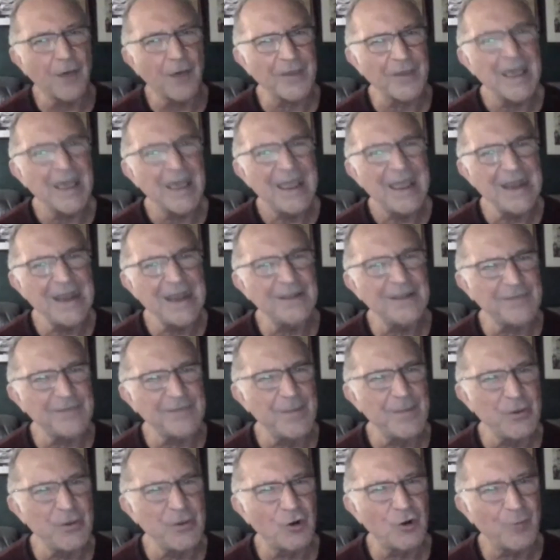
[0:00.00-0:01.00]
He lived in
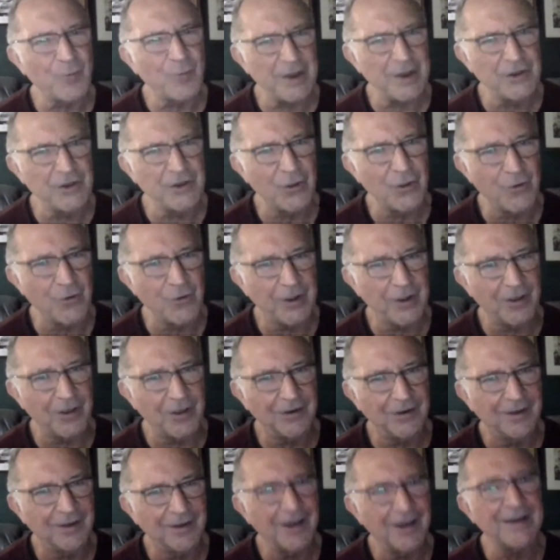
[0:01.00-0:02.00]
the European
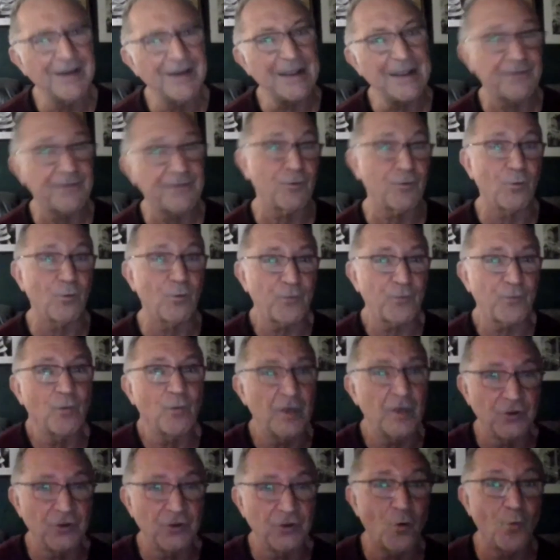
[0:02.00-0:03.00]
Union and he thought
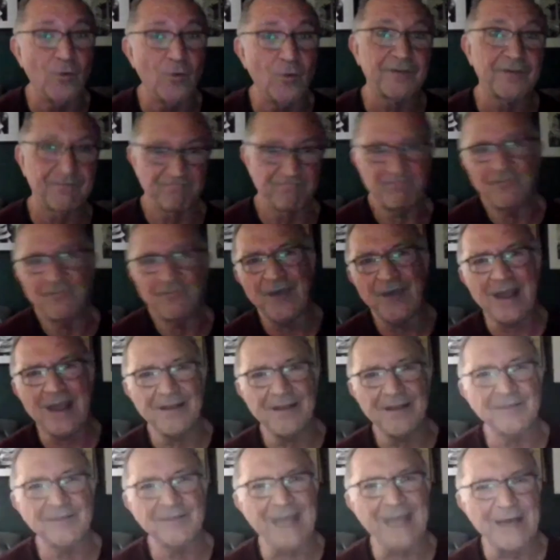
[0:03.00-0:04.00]
that Jung was fairly
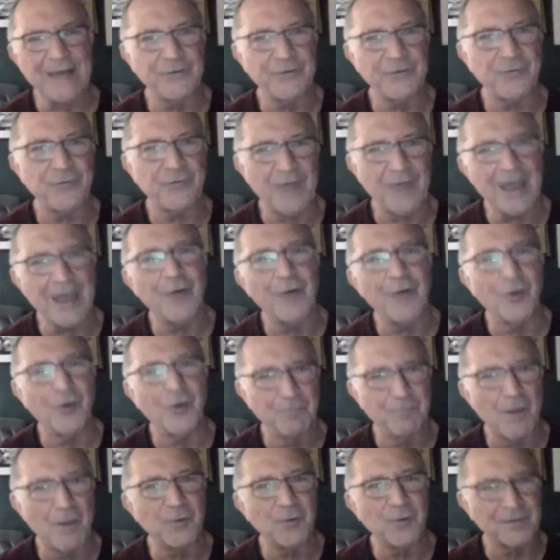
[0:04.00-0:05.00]
standard fare on
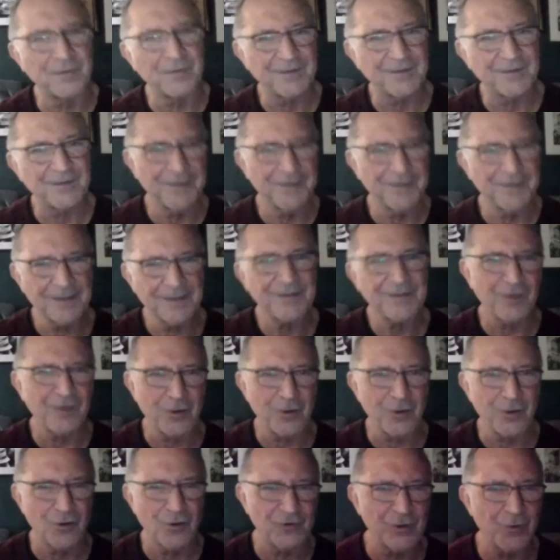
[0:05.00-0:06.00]
most
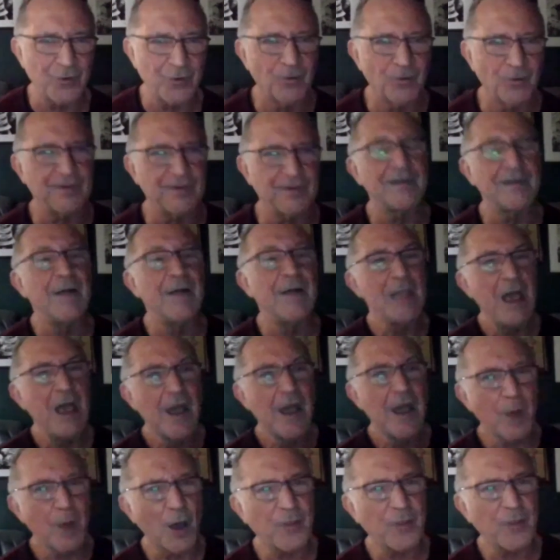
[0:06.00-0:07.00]
psychology courses.
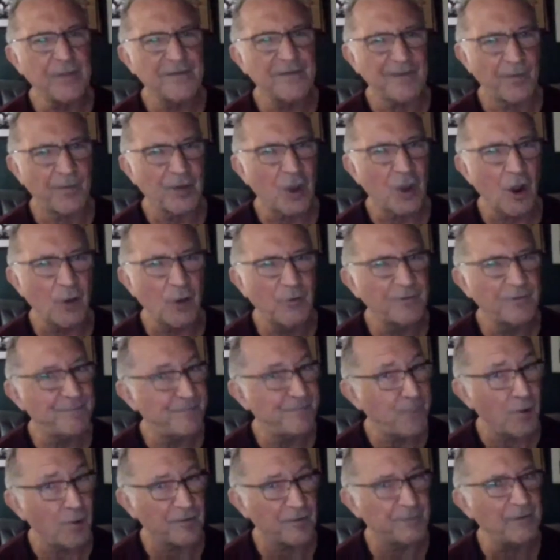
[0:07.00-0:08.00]
I think this other guy was
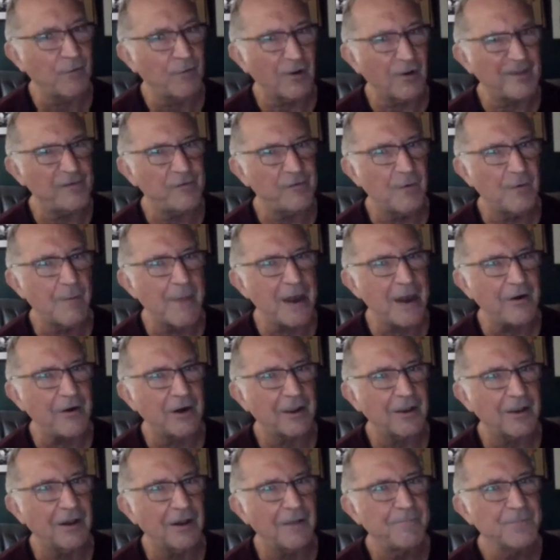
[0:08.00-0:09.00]
possibly writing from
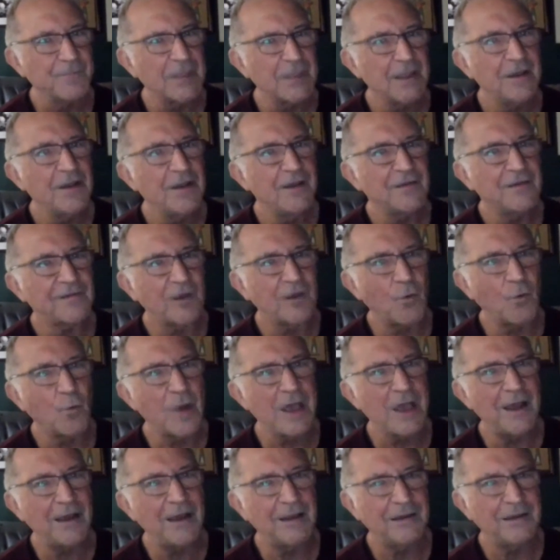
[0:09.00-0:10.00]
America, so
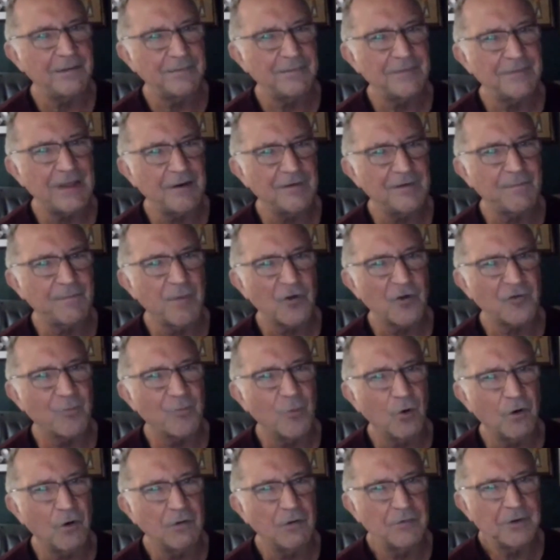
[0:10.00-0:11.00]
where there is much
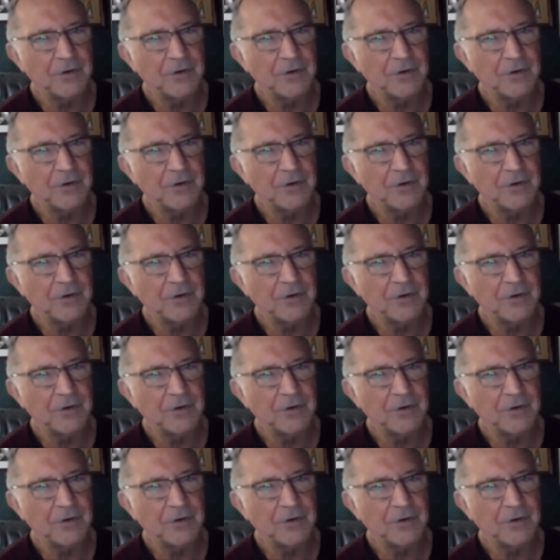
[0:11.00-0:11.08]
more,